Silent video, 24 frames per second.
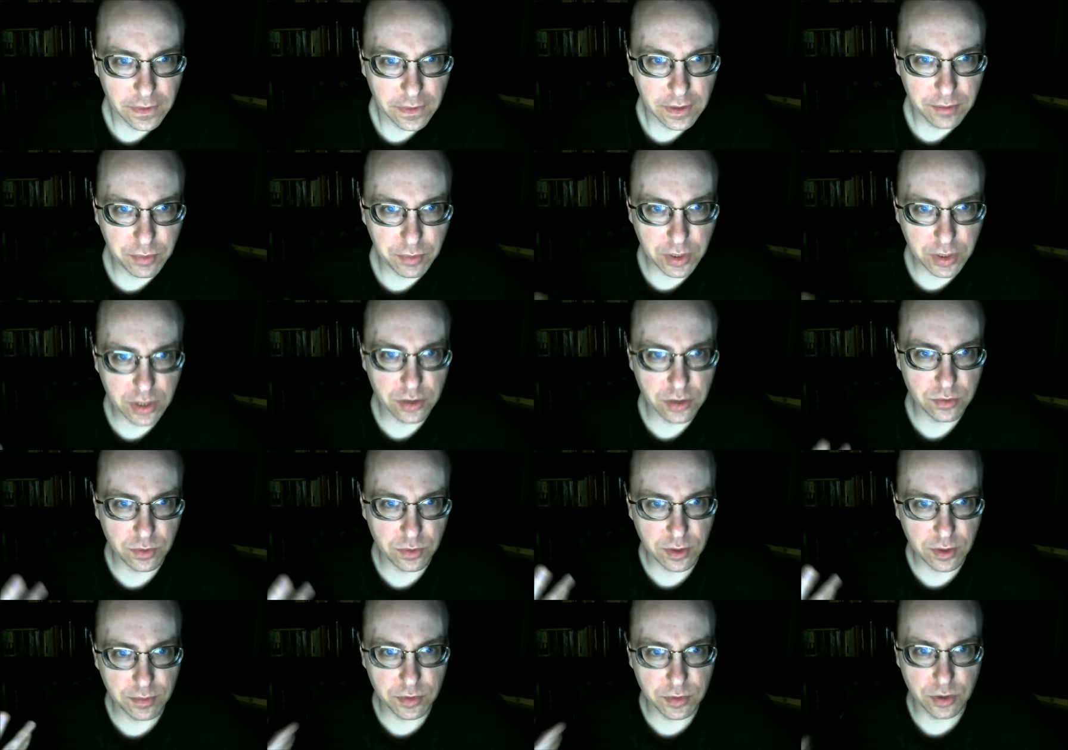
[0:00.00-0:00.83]
Because
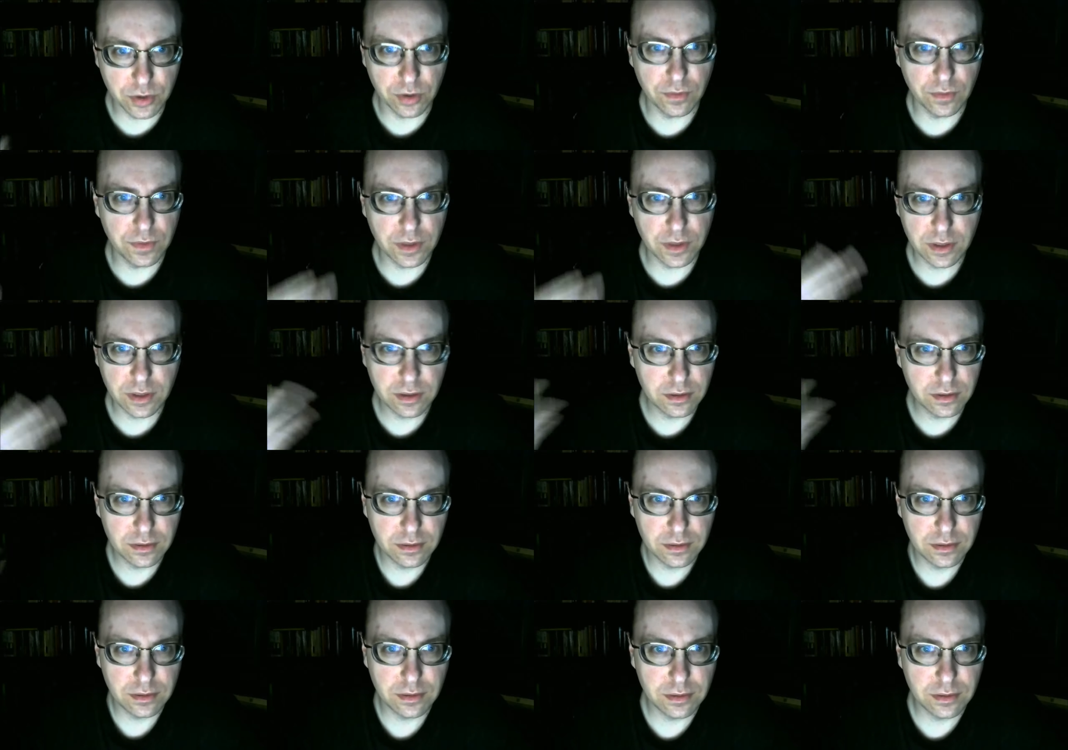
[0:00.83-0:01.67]
we observed it,
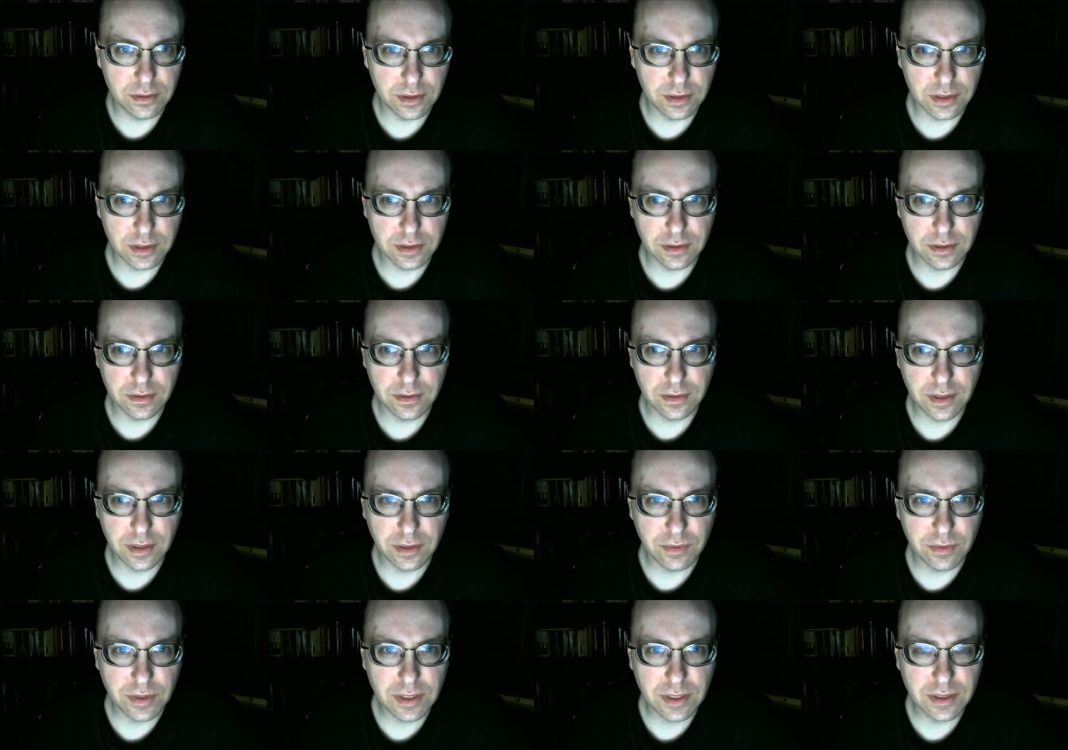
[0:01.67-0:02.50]
and, and that's the
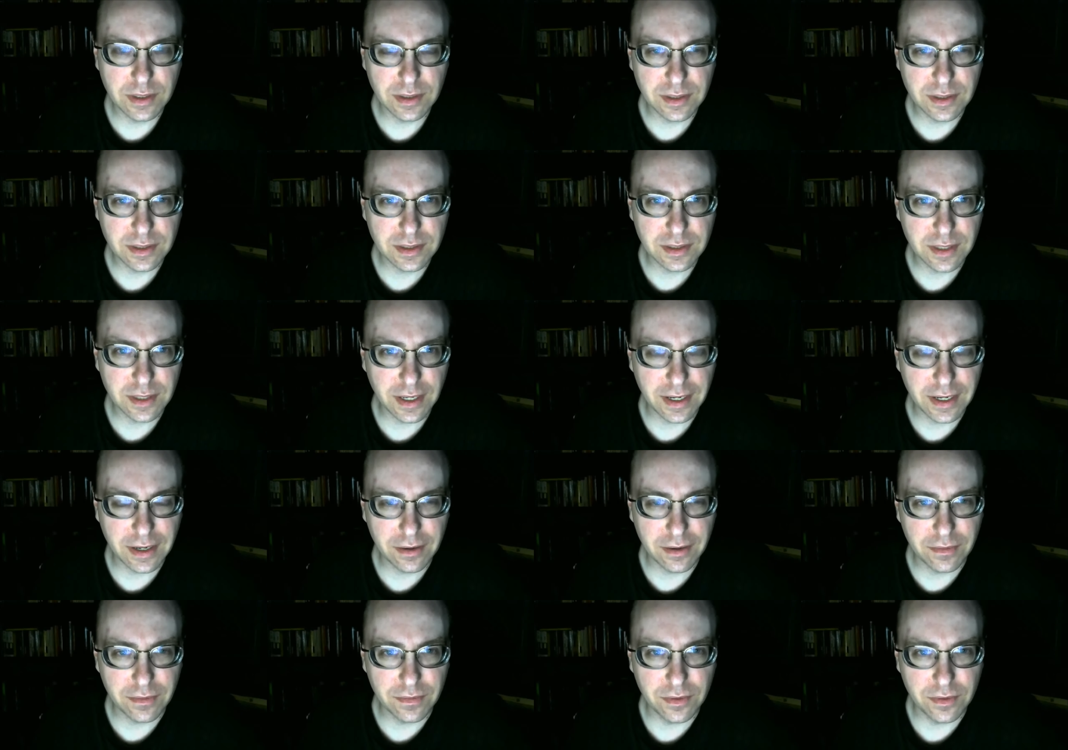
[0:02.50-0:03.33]
thing. We didn't decide
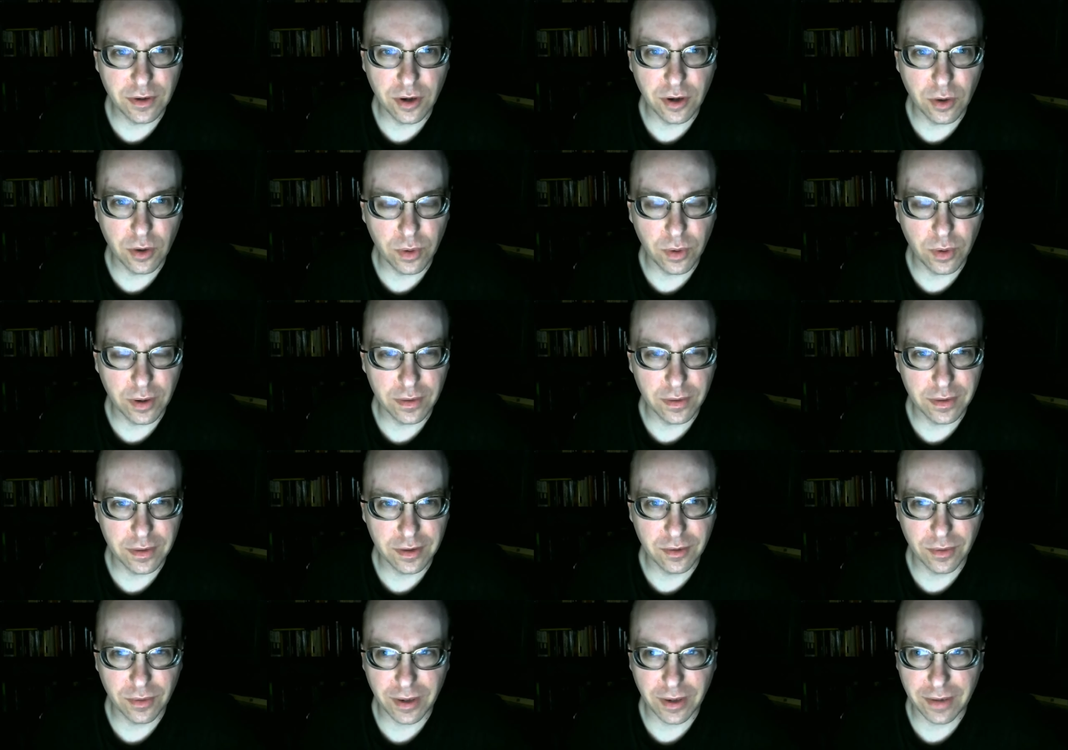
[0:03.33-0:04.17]
out of nowhere
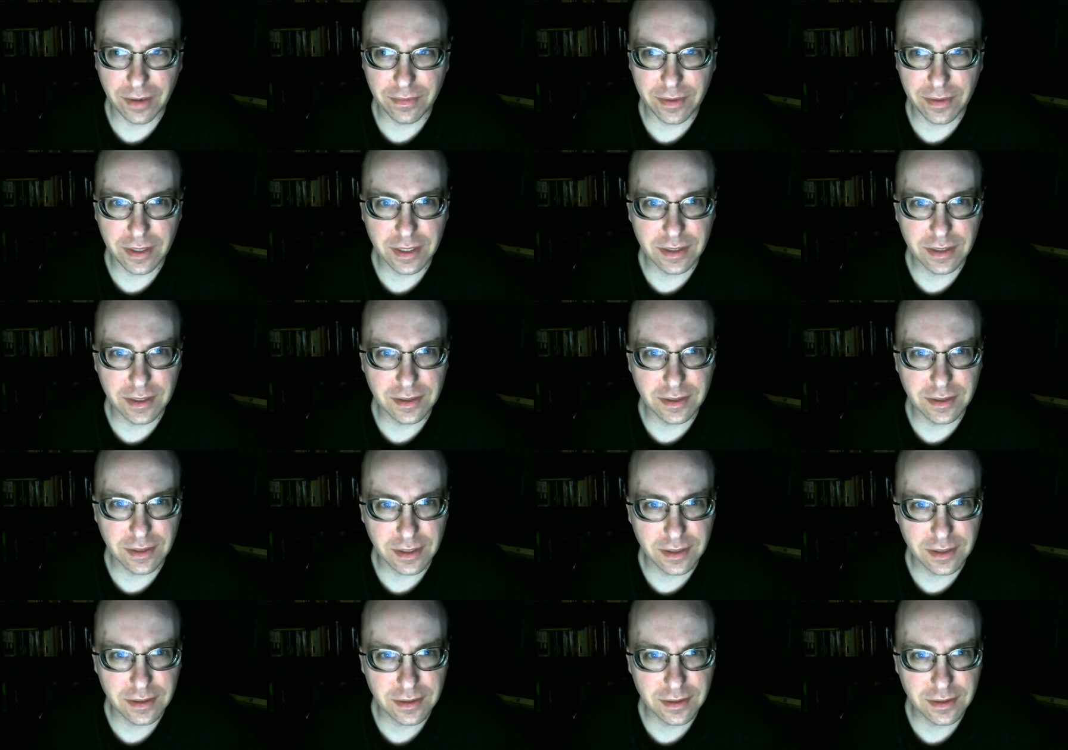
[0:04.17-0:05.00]
that gravity
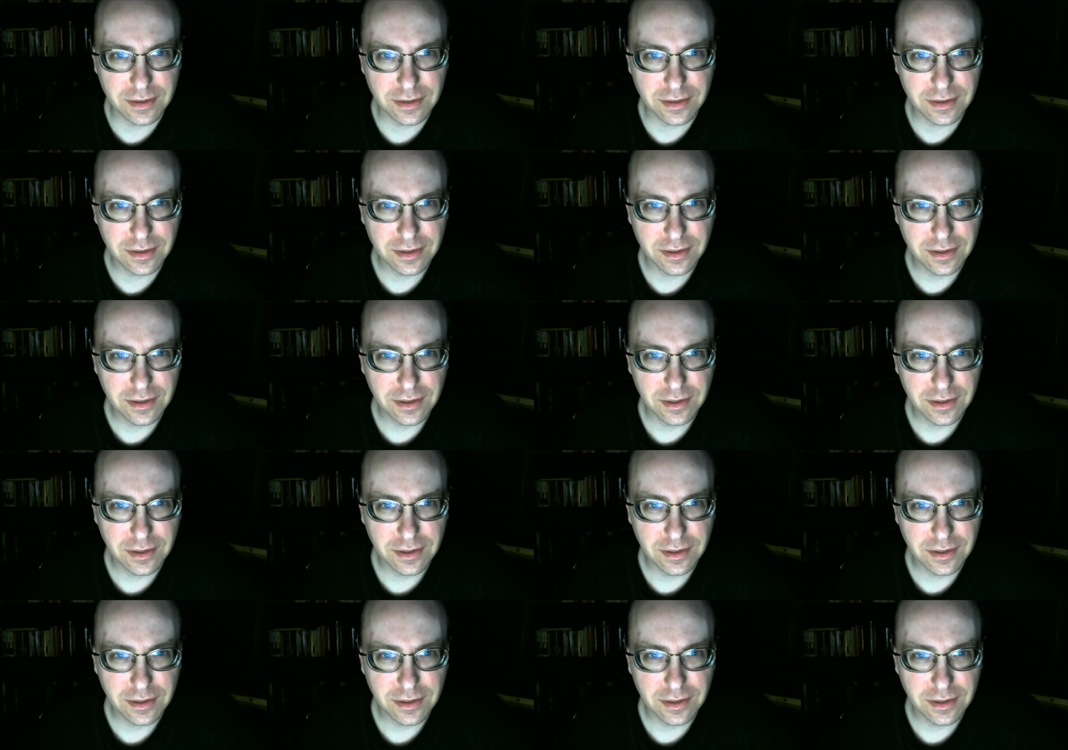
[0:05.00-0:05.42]
exists.